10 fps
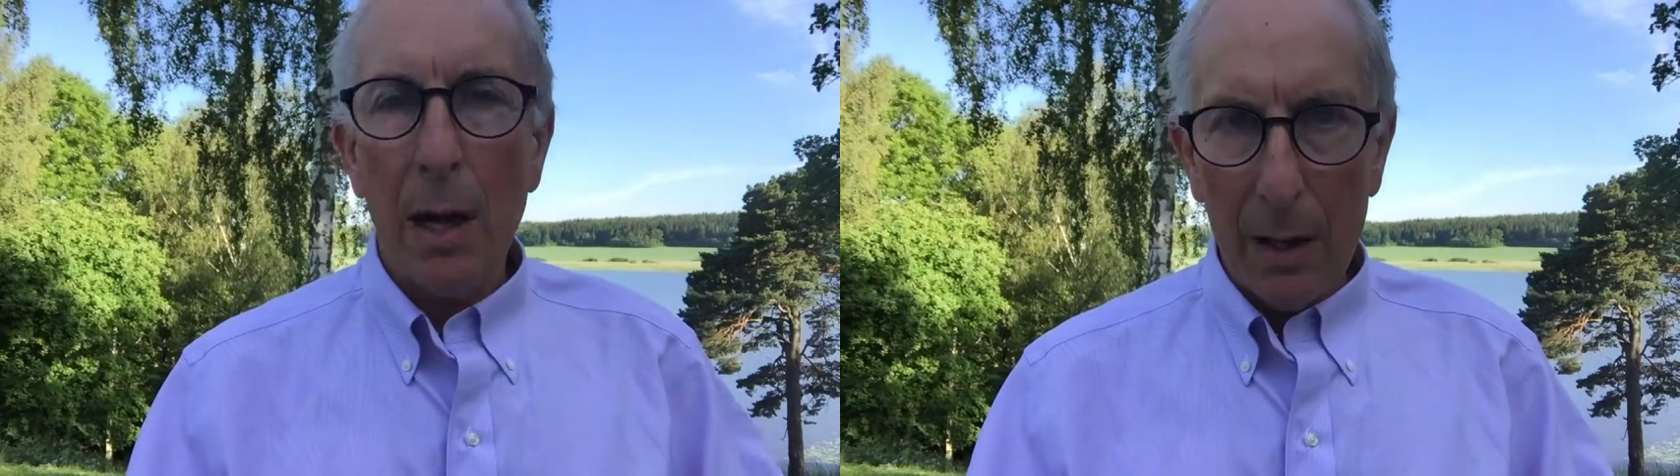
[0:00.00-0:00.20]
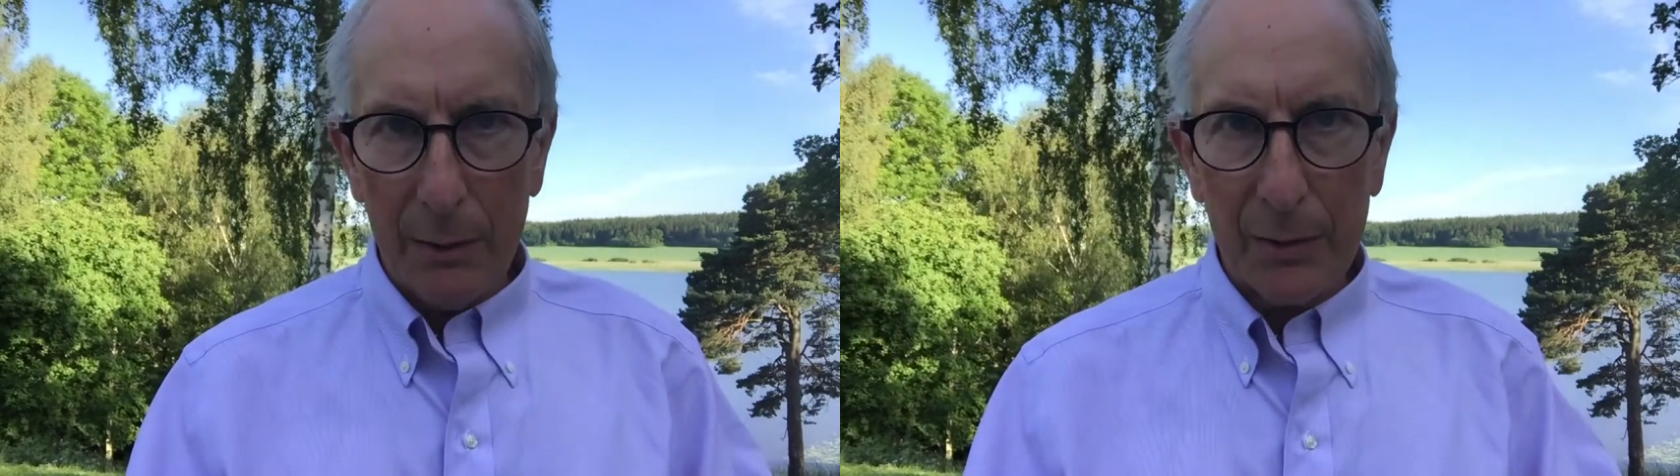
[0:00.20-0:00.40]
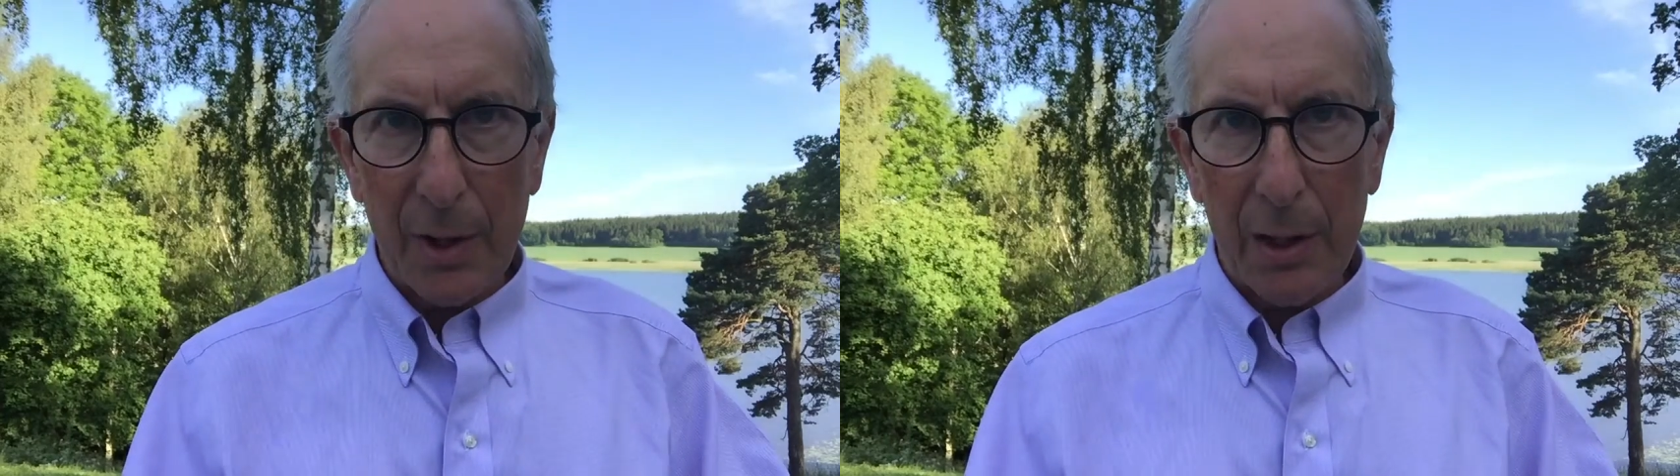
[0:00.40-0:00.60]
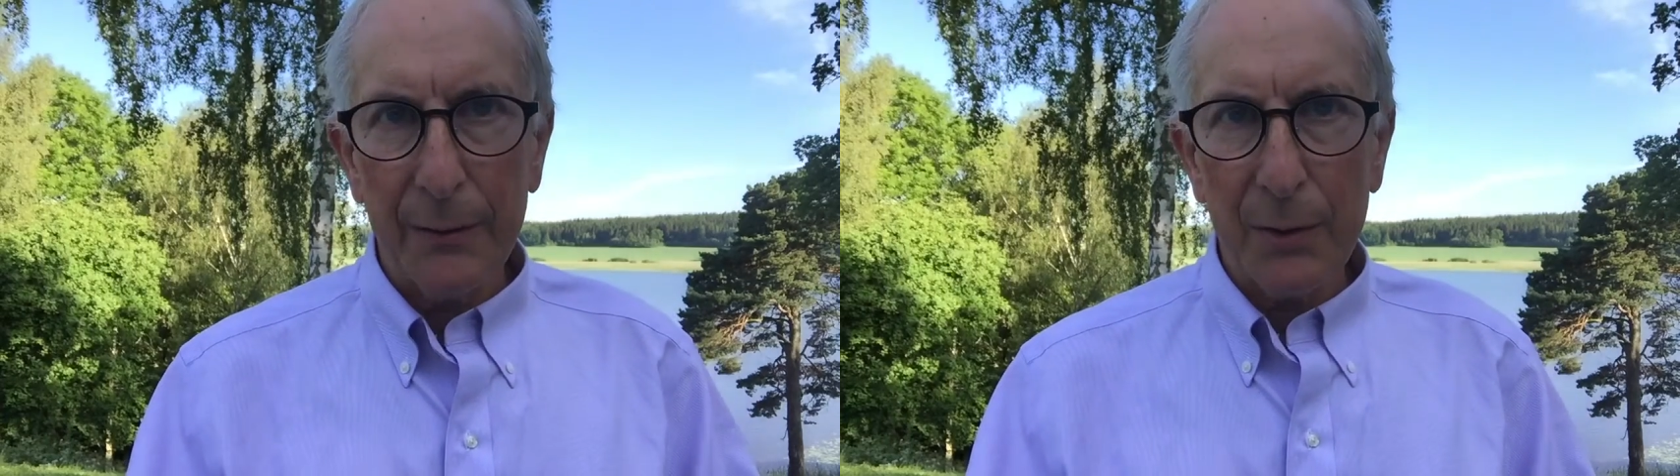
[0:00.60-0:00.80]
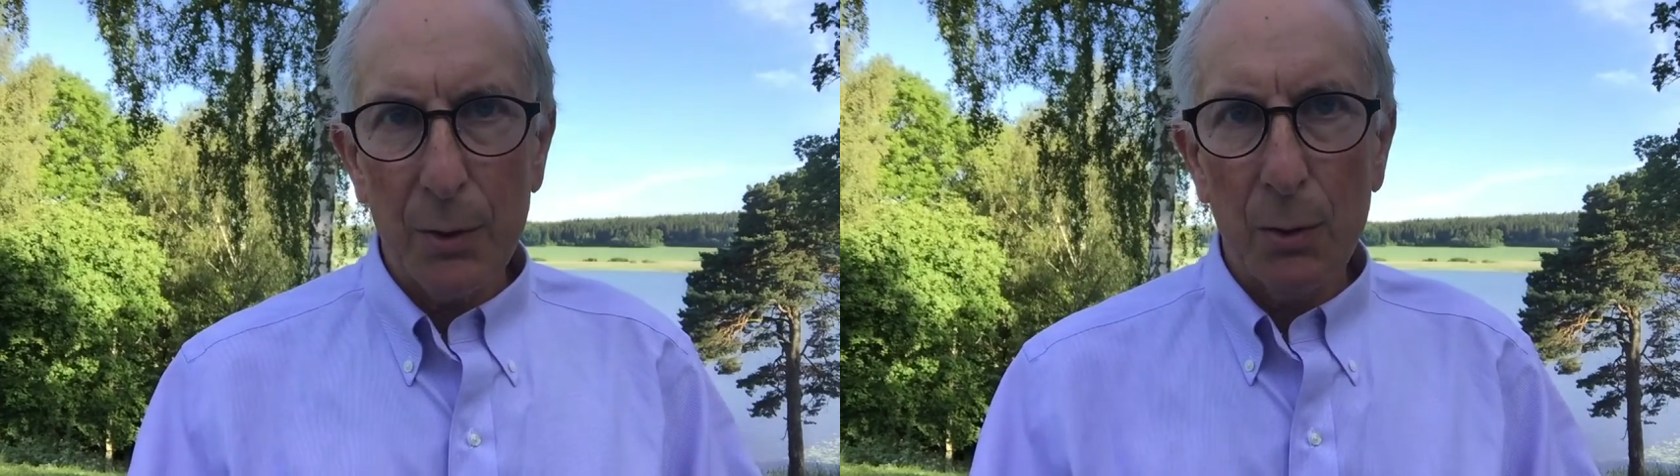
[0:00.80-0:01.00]
outside of
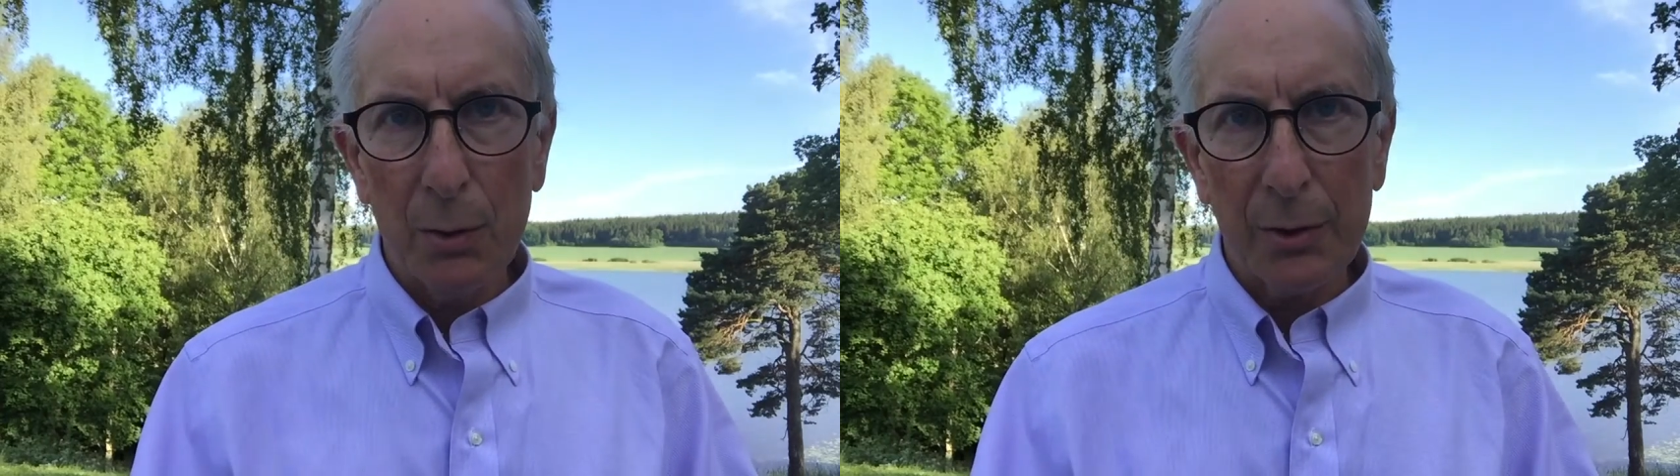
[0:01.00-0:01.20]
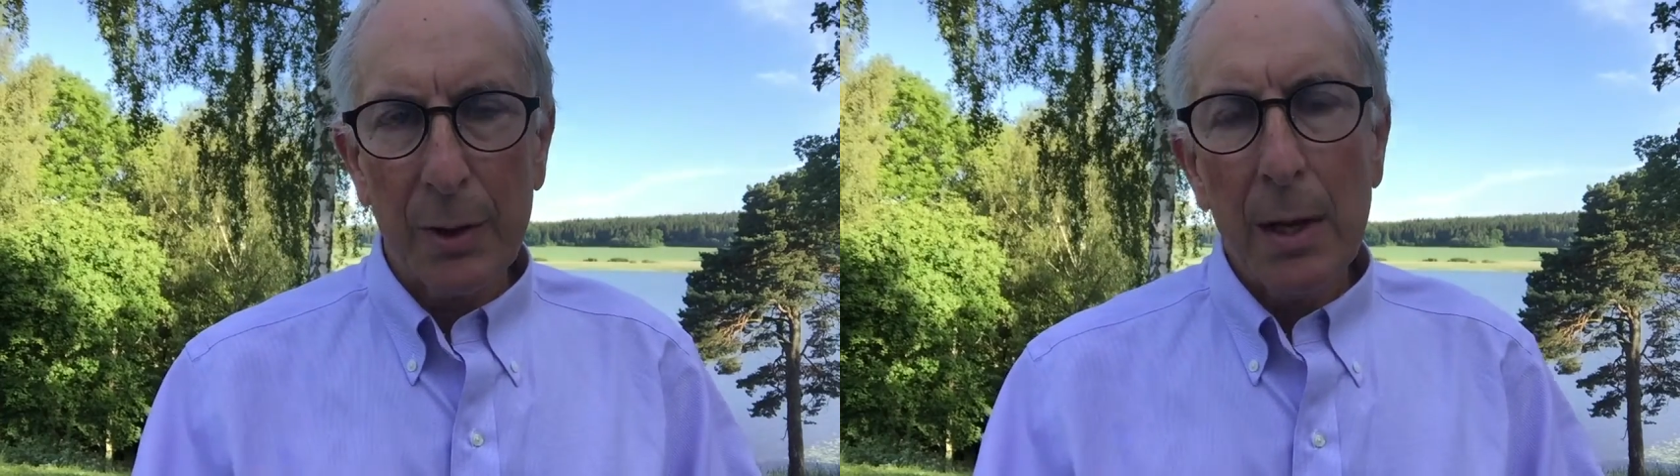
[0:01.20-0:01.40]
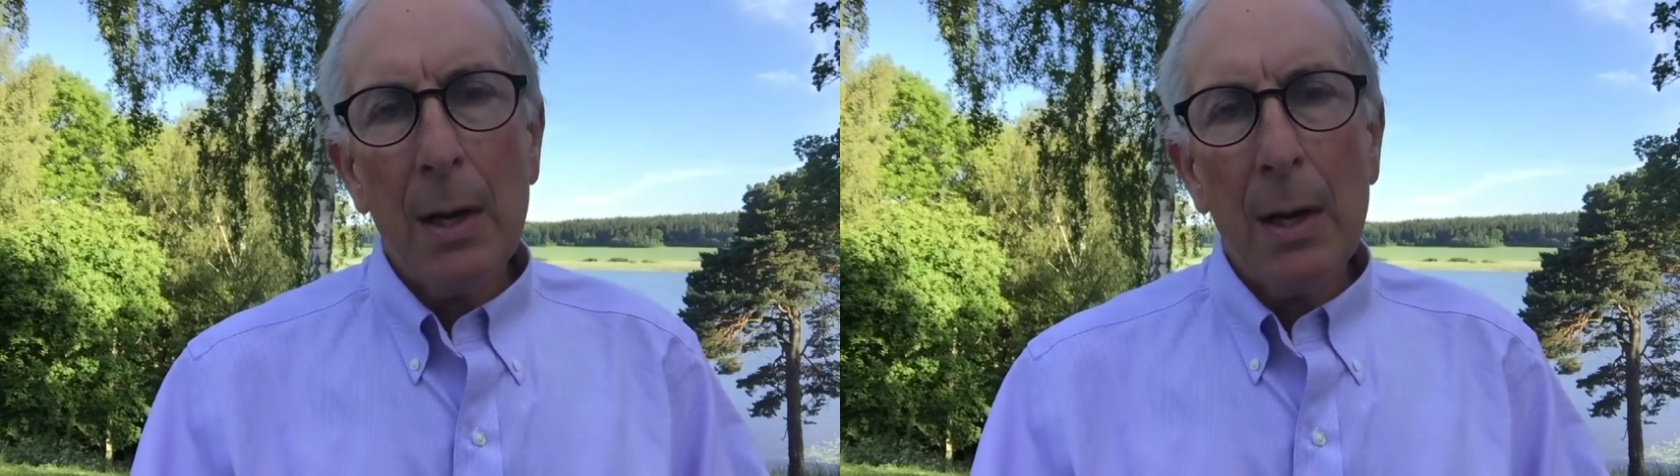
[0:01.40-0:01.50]
schools.